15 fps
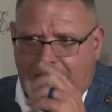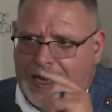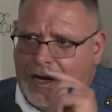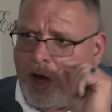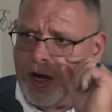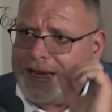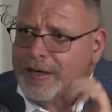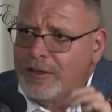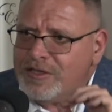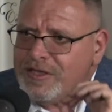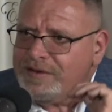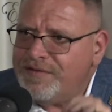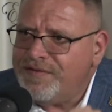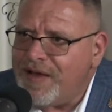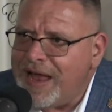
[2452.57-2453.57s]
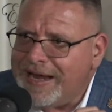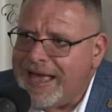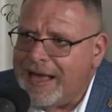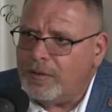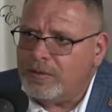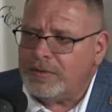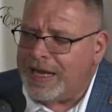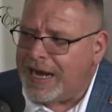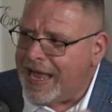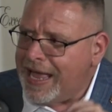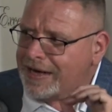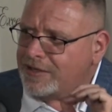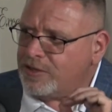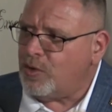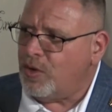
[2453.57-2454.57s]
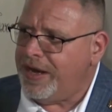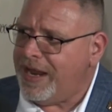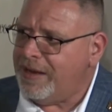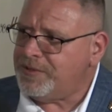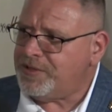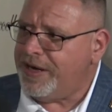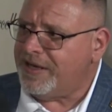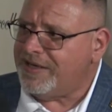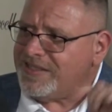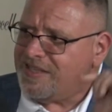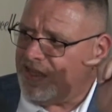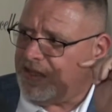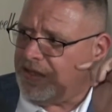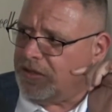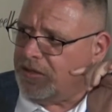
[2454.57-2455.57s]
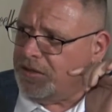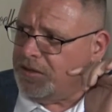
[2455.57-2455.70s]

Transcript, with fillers: Carlitos didn't find out that I had a torn hamstring until